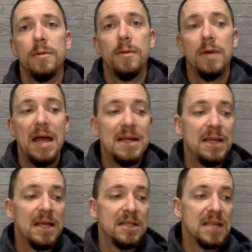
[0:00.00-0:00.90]
And
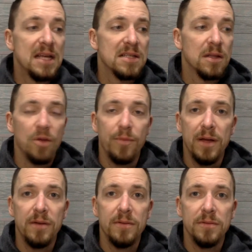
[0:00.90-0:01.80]
it takes a little
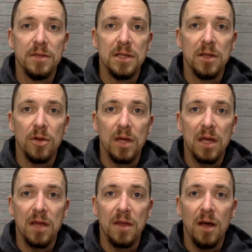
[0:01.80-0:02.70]
bit. It's a little
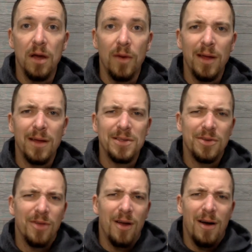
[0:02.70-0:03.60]
kick in the gut, right? Because
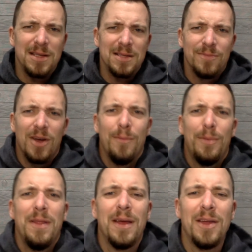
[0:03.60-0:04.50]
you're the awesome
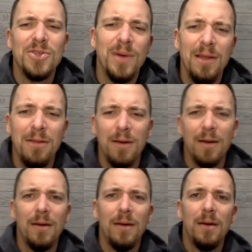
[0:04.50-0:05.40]
company that can do anything.
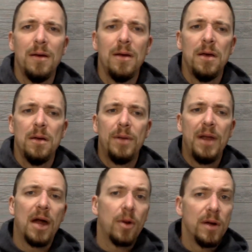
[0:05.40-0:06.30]
But
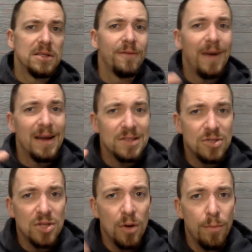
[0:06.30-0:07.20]
not growing too fast, you
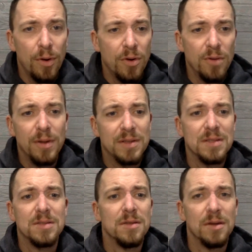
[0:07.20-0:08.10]
don't burn your
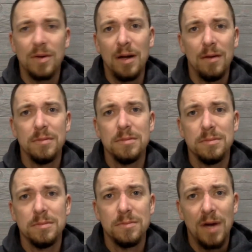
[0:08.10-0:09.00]
business to the ground,
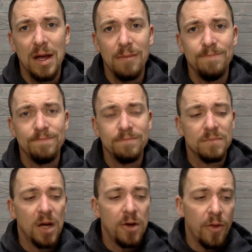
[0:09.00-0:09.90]
right?
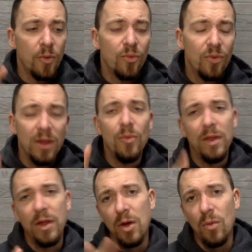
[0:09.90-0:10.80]
Another really,
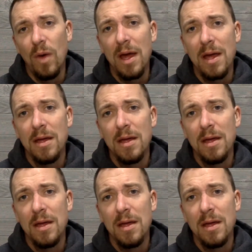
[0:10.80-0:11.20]
really good way